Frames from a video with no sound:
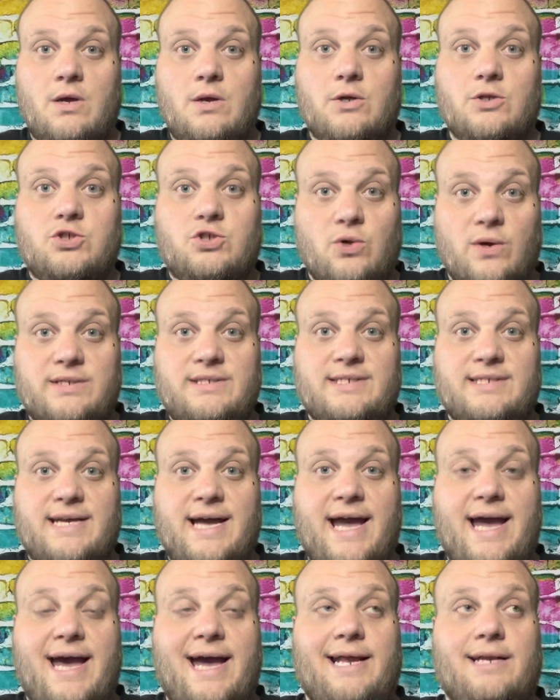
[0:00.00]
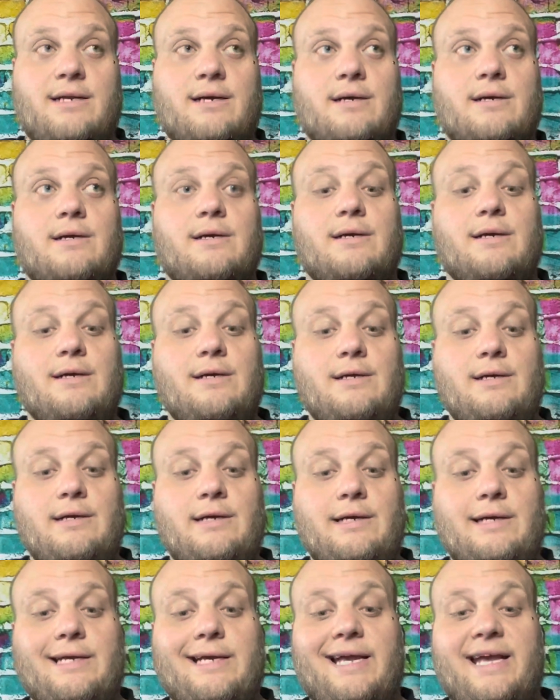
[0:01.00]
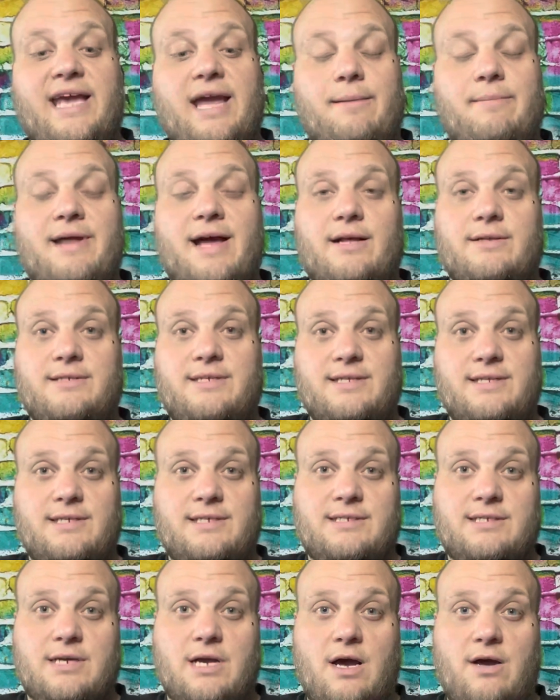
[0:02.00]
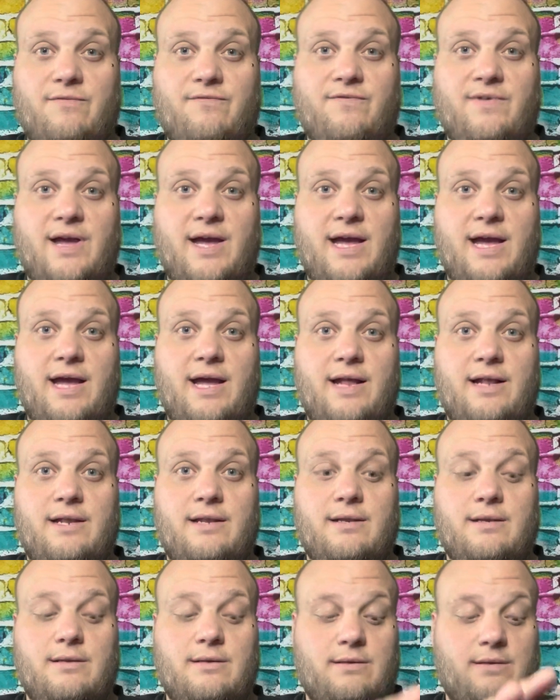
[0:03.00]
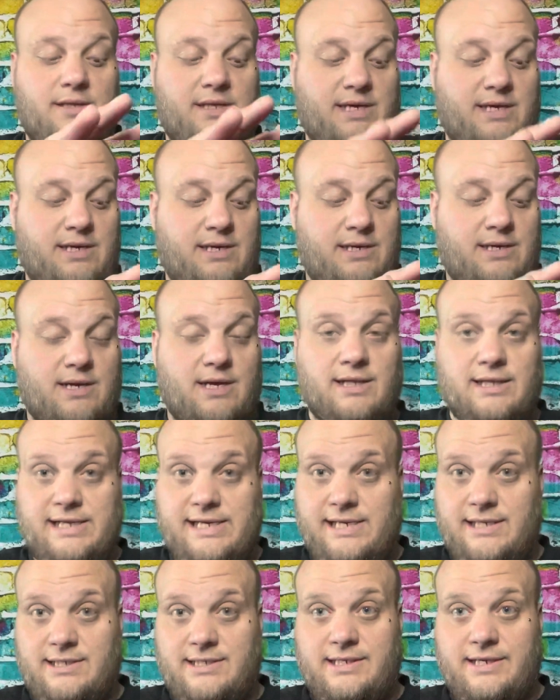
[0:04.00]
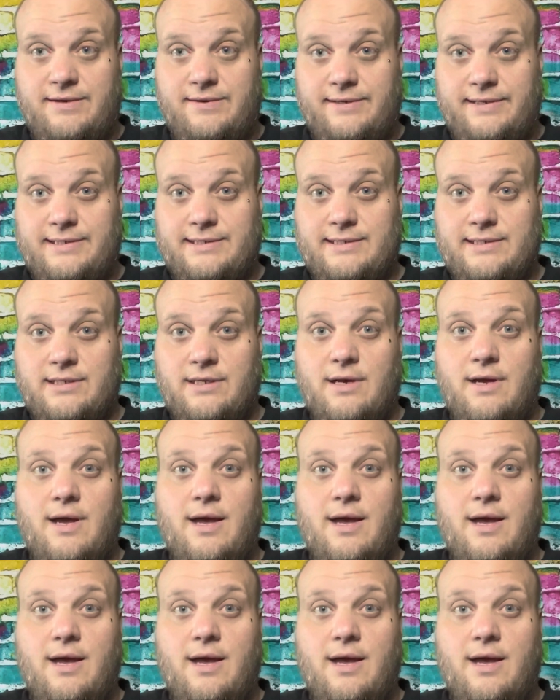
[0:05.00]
choices I had, it came down to the Scuff and the Elite Series.